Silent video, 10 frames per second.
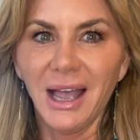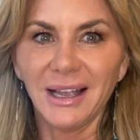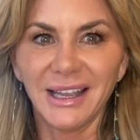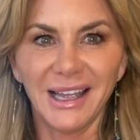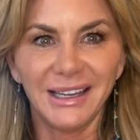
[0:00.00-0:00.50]

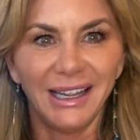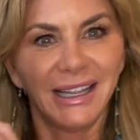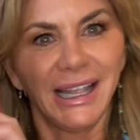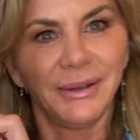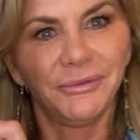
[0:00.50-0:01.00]
Again, it
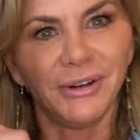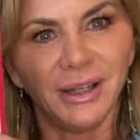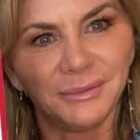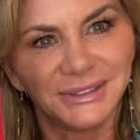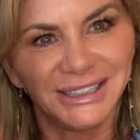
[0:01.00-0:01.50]
came
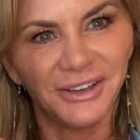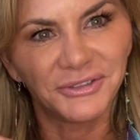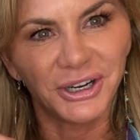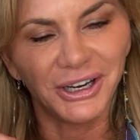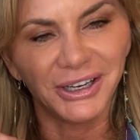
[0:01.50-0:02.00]
from
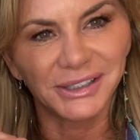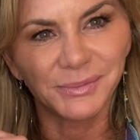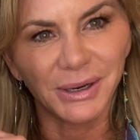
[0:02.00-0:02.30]
Love Cards